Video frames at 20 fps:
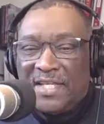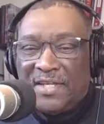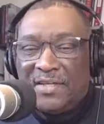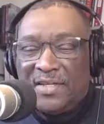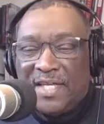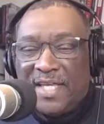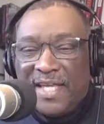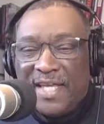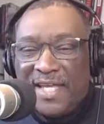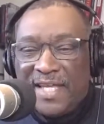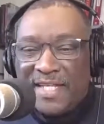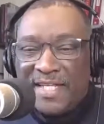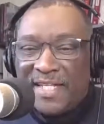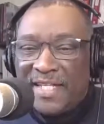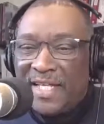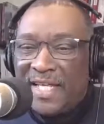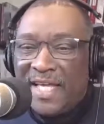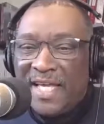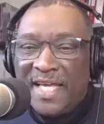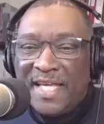you can't
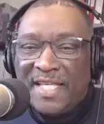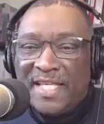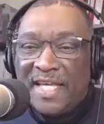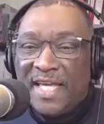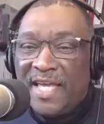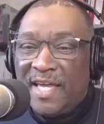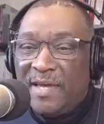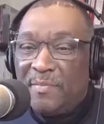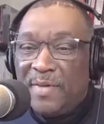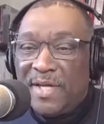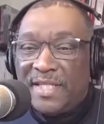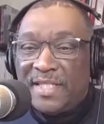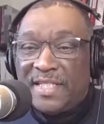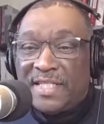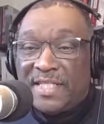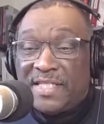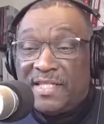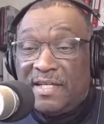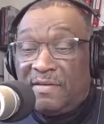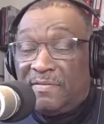you can't make
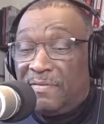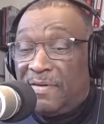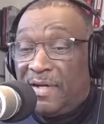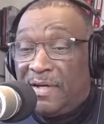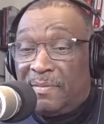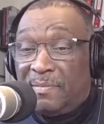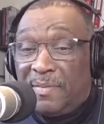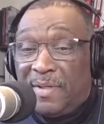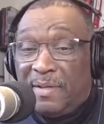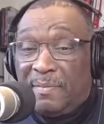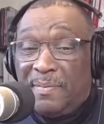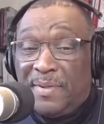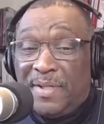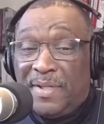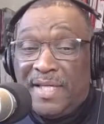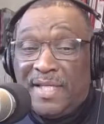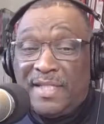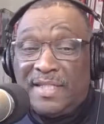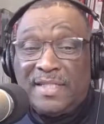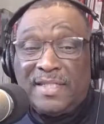this stuff up. I
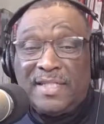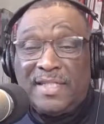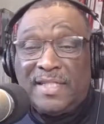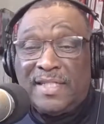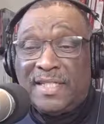mean,